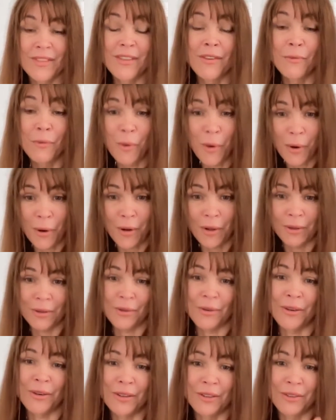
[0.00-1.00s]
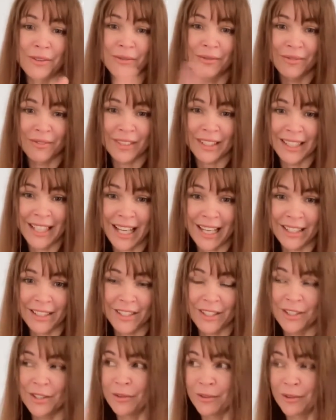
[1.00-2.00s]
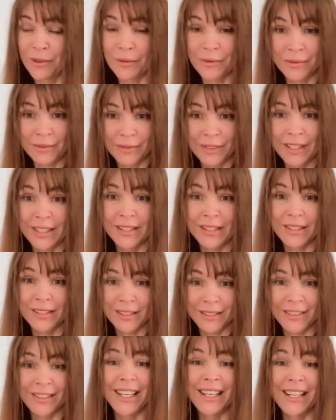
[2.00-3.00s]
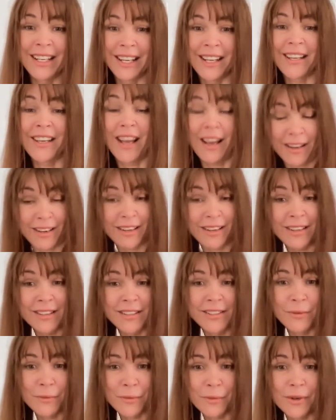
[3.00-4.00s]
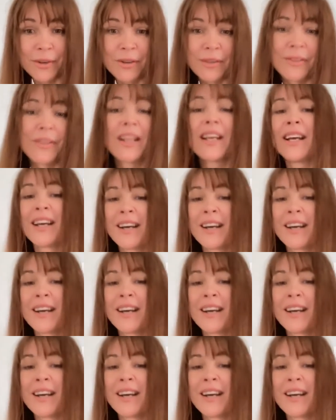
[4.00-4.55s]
the wall or next to the is leaning yeah against the wall.